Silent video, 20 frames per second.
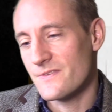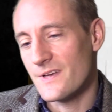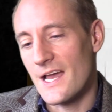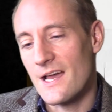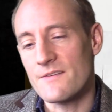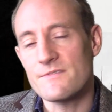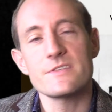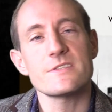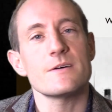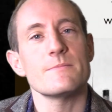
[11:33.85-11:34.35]

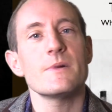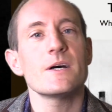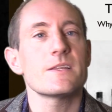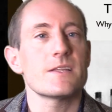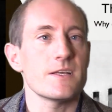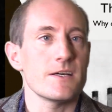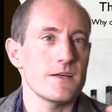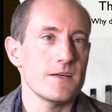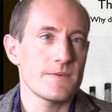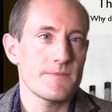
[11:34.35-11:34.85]
have some
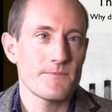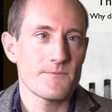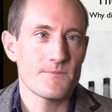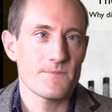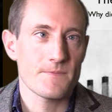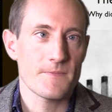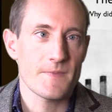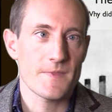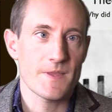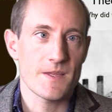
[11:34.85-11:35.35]
other
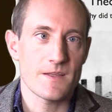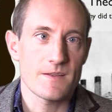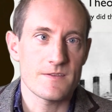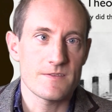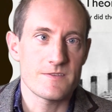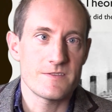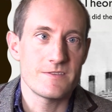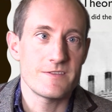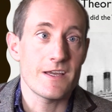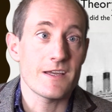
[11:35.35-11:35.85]

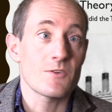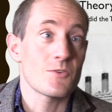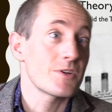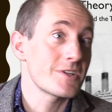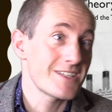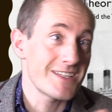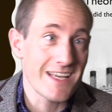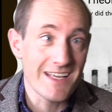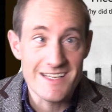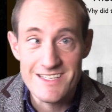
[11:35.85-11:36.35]

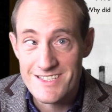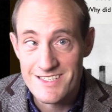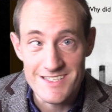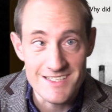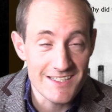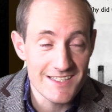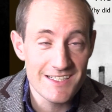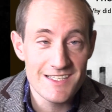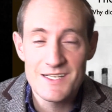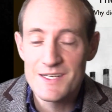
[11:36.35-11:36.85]

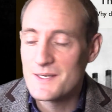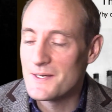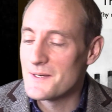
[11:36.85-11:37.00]
degradation,